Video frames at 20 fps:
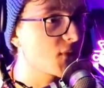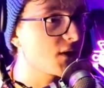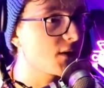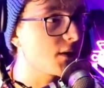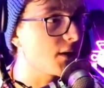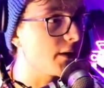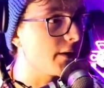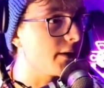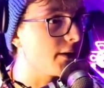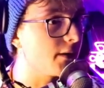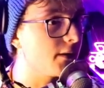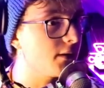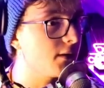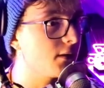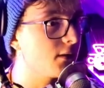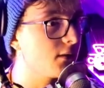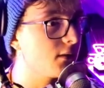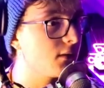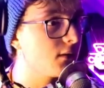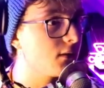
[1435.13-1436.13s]

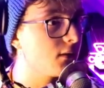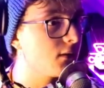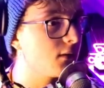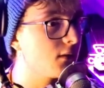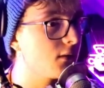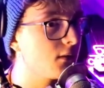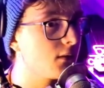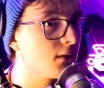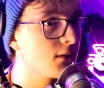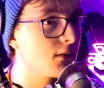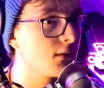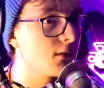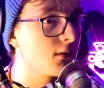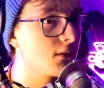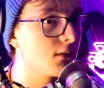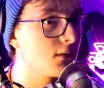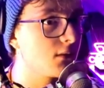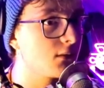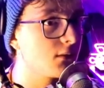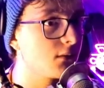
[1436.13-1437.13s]
Okay.
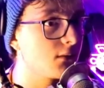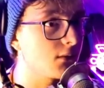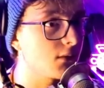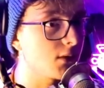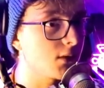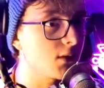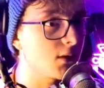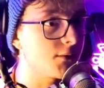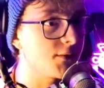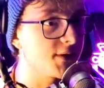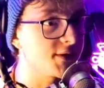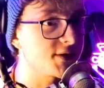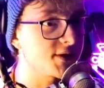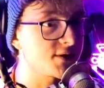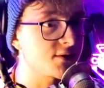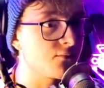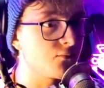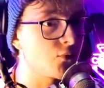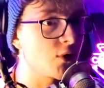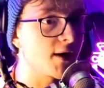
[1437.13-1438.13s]
Oh, this
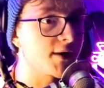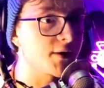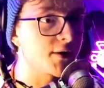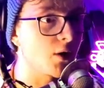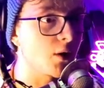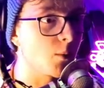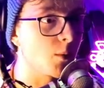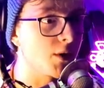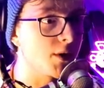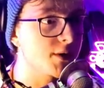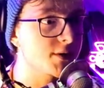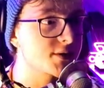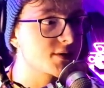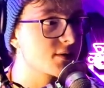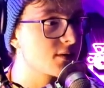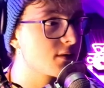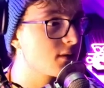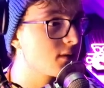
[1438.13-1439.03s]
isn't red and ominous.